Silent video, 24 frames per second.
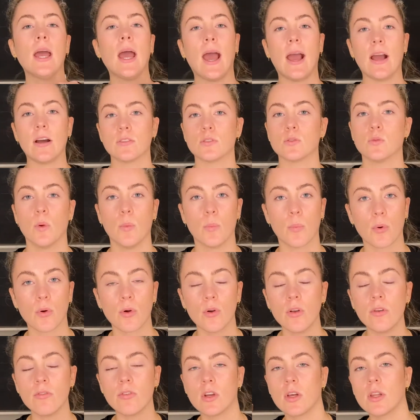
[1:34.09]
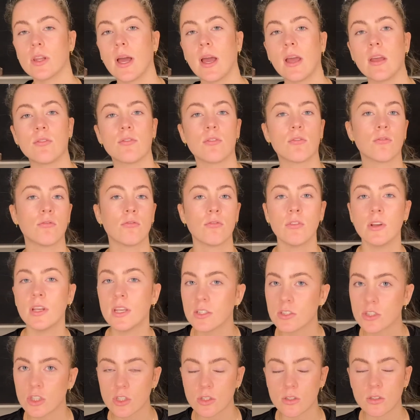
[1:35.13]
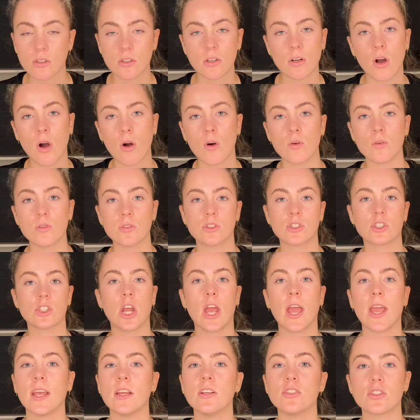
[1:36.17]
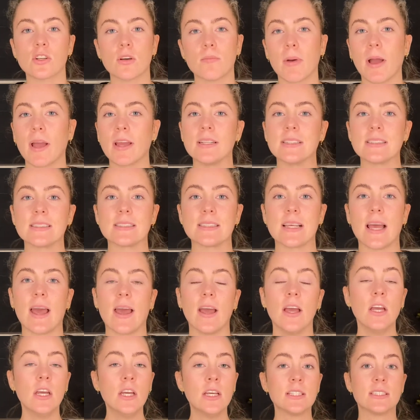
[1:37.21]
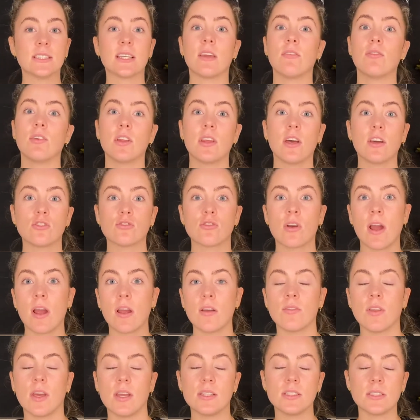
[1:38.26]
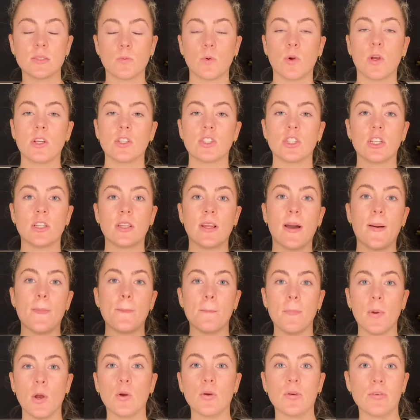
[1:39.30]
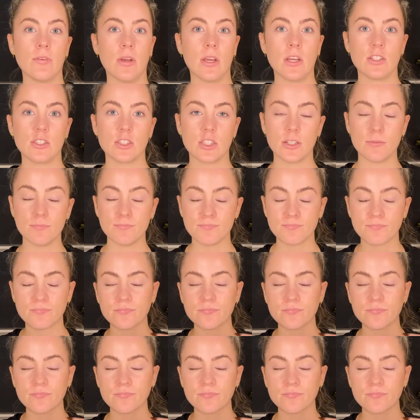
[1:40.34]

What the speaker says: how to improve your life, reach your goals, change your mindset, to give you that drive, that inspiration, that motivation.